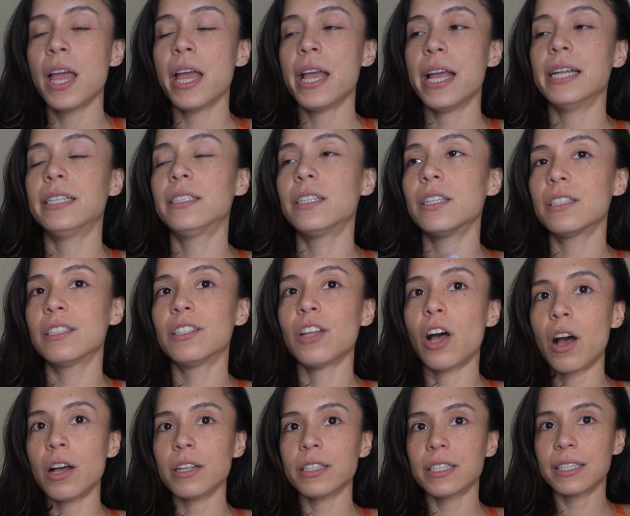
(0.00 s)
it does
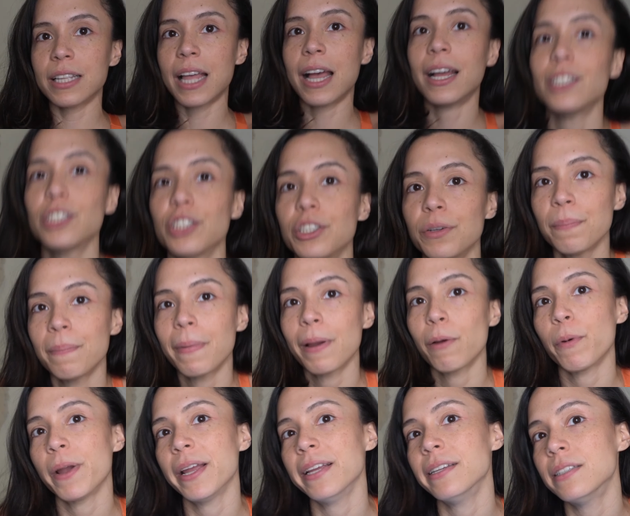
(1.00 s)
not snatch my
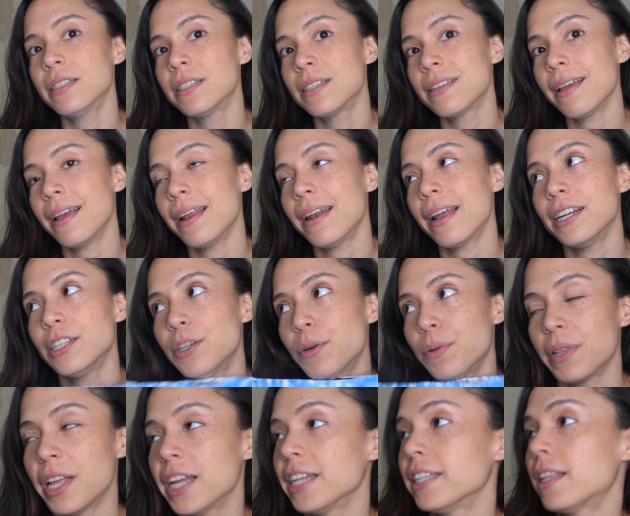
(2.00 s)
waist, and I
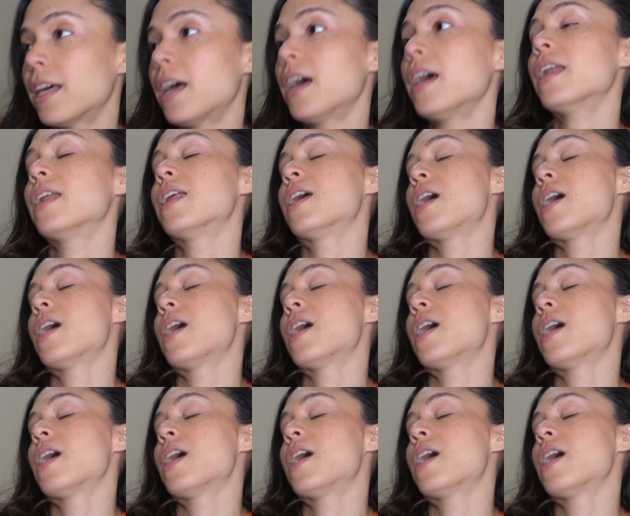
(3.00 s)
don't like that.